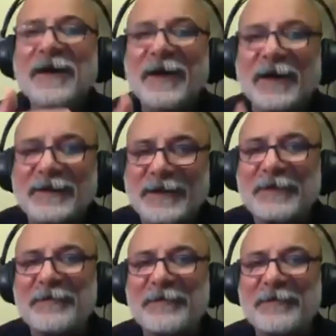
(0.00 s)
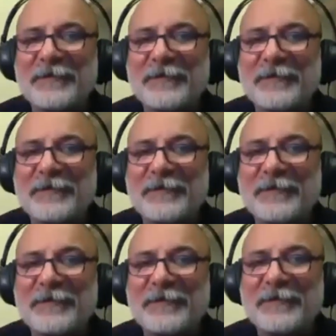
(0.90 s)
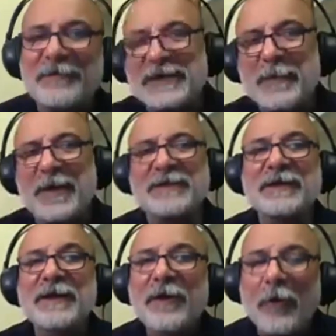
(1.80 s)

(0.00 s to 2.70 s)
a 35 mm lens, or an 80 mm lens.